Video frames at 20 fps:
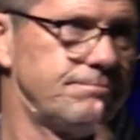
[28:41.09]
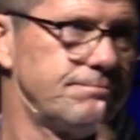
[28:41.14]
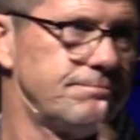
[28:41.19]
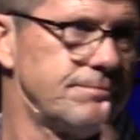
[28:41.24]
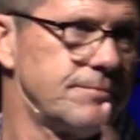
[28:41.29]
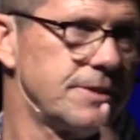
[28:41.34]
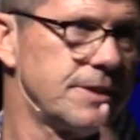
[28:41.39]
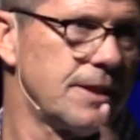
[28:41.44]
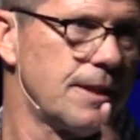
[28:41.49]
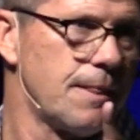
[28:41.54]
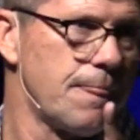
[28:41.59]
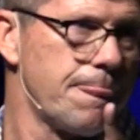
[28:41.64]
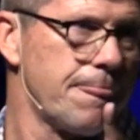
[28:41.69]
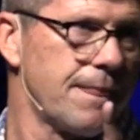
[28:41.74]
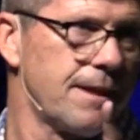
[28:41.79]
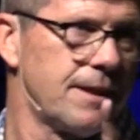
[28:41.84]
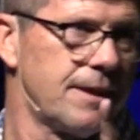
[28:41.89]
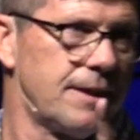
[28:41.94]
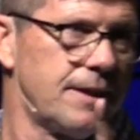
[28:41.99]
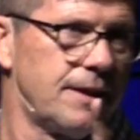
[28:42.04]

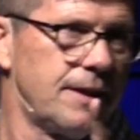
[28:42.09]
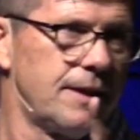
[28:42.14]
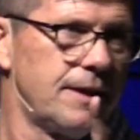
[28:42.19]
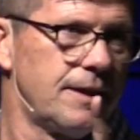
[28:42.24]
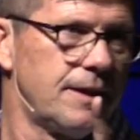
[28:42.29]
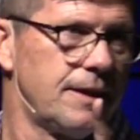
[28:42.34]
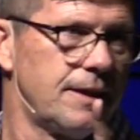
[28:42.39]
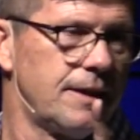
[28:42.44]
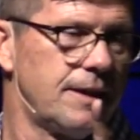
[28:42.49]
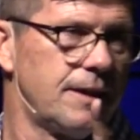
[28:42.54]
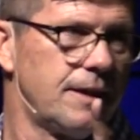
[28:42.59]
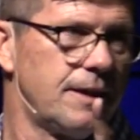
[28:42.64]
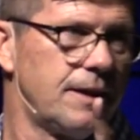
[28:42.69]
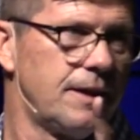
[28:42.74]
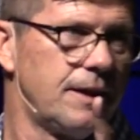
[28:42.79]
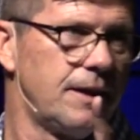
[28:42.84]
Nobody speaks.